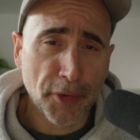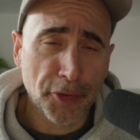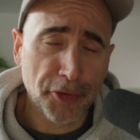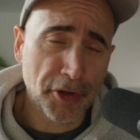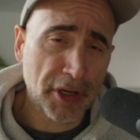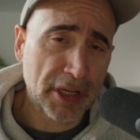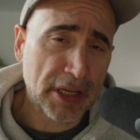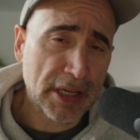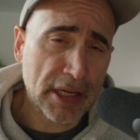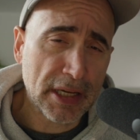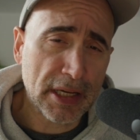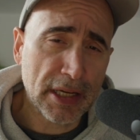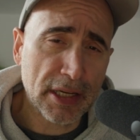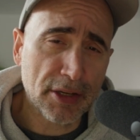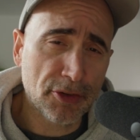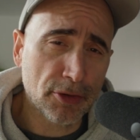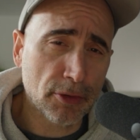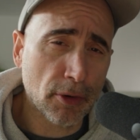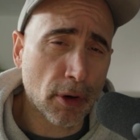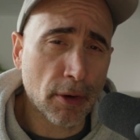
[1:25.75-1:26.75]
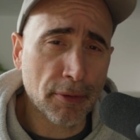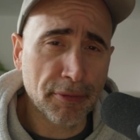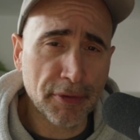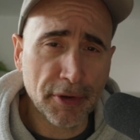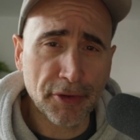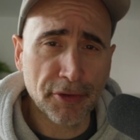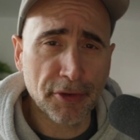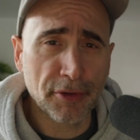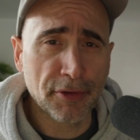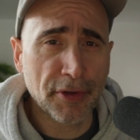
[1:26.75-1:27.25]
So the key to all
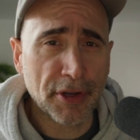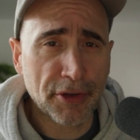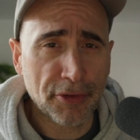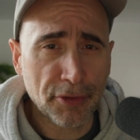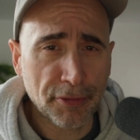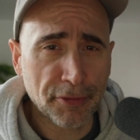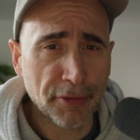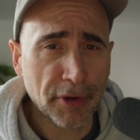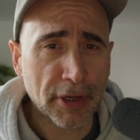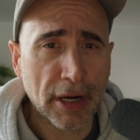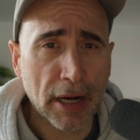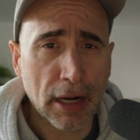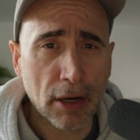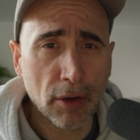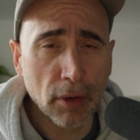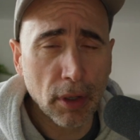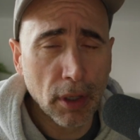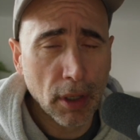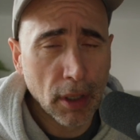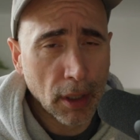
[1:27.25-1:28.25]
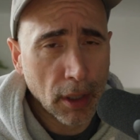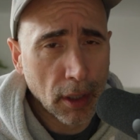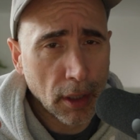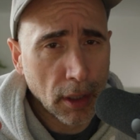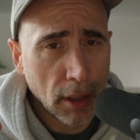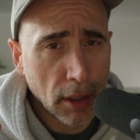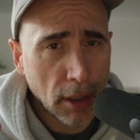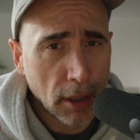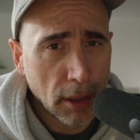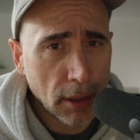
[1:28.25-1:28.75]
this is that you figure out
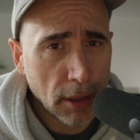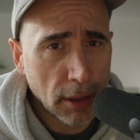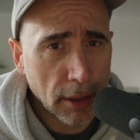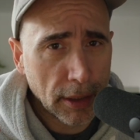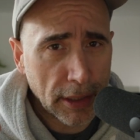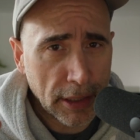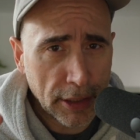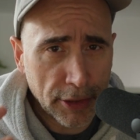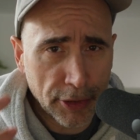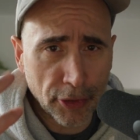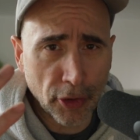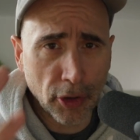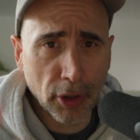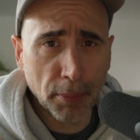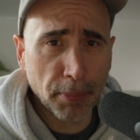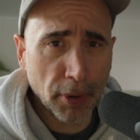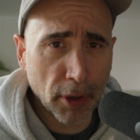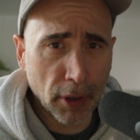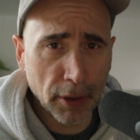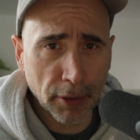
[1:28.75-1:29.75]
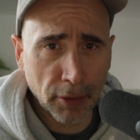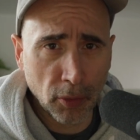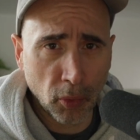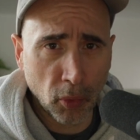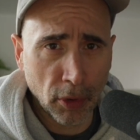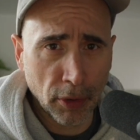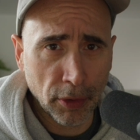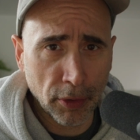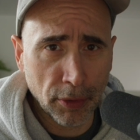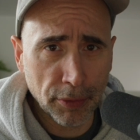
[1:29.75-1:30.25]
in your part of the
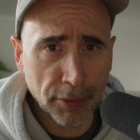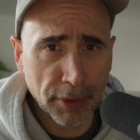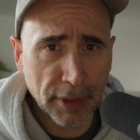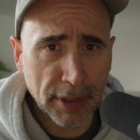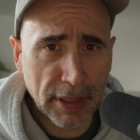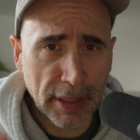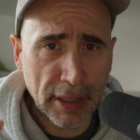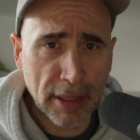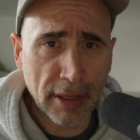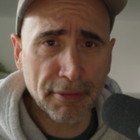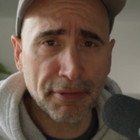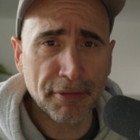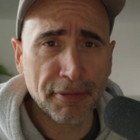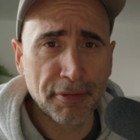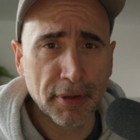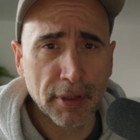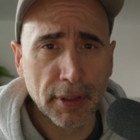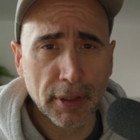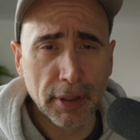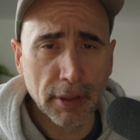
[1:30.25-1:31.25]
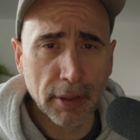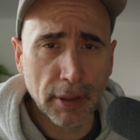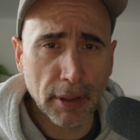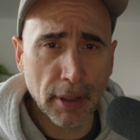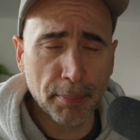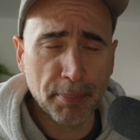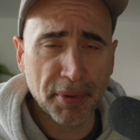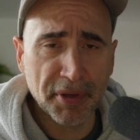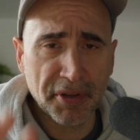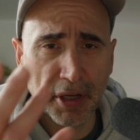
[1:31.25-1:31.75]
world if
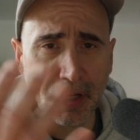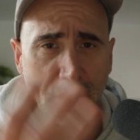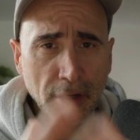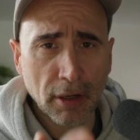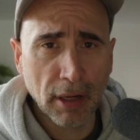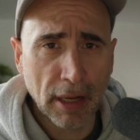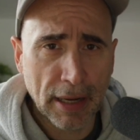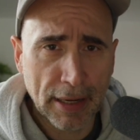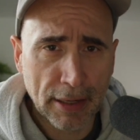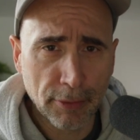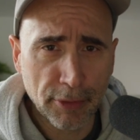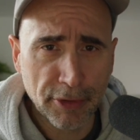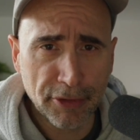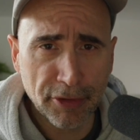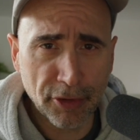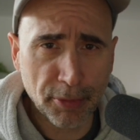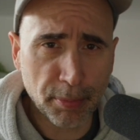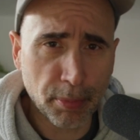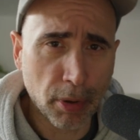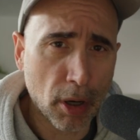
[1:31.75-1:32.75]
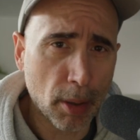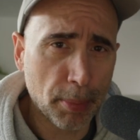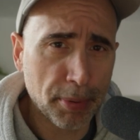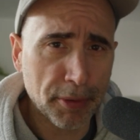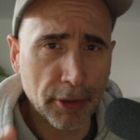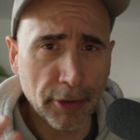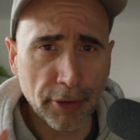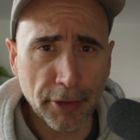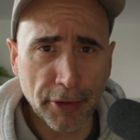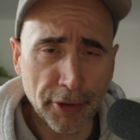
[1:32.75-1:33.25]
a particular language is
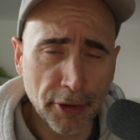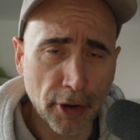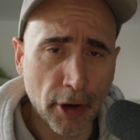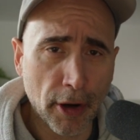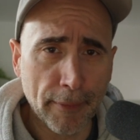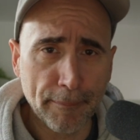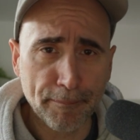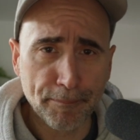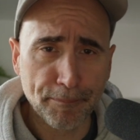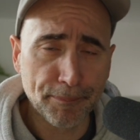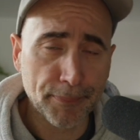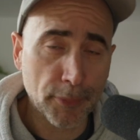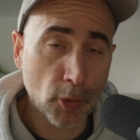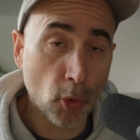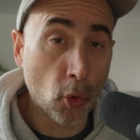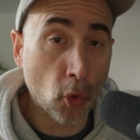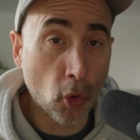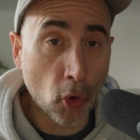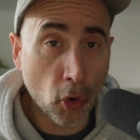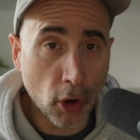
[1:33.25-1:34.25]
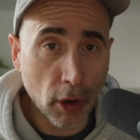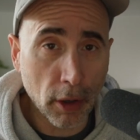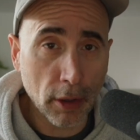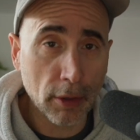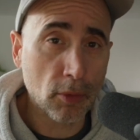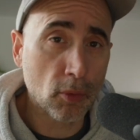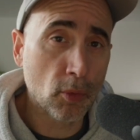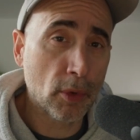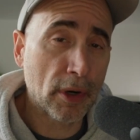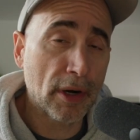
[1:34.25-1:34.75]
popular or not,
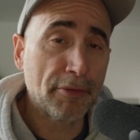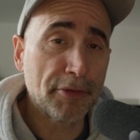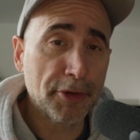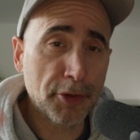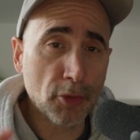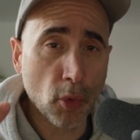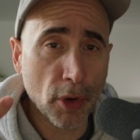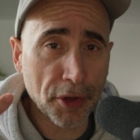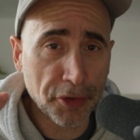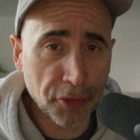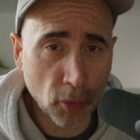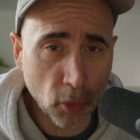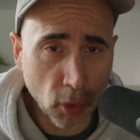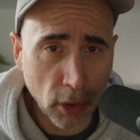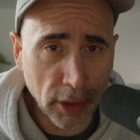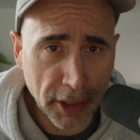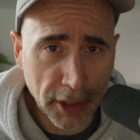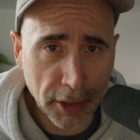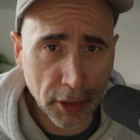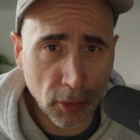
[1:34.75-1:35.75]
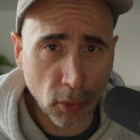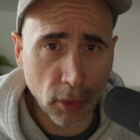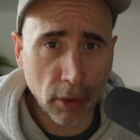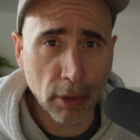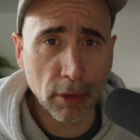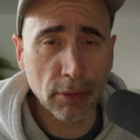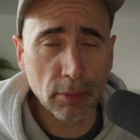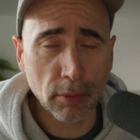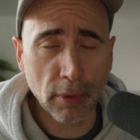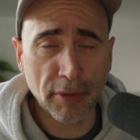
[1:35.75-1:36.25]
or wherever you want to work in the
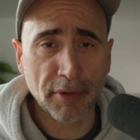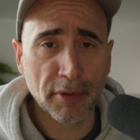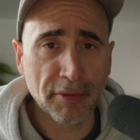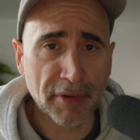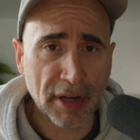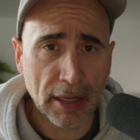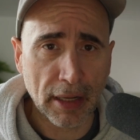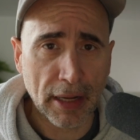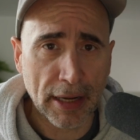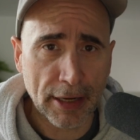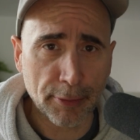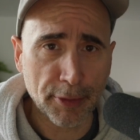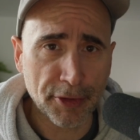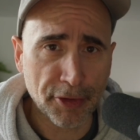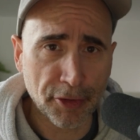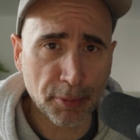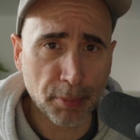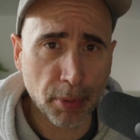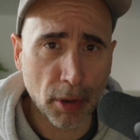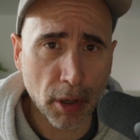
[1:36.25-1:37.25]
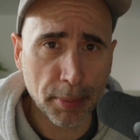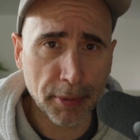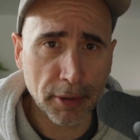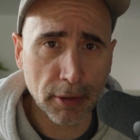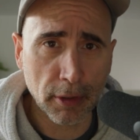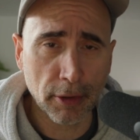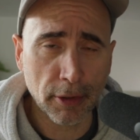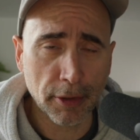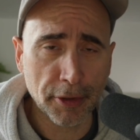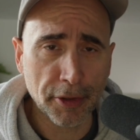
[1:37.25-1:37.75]
world, whether that language is
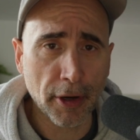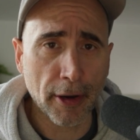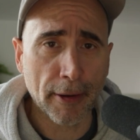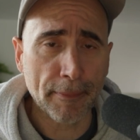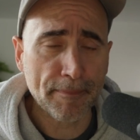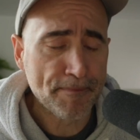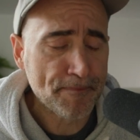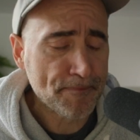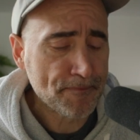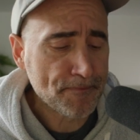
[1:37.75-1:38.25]
popular or not.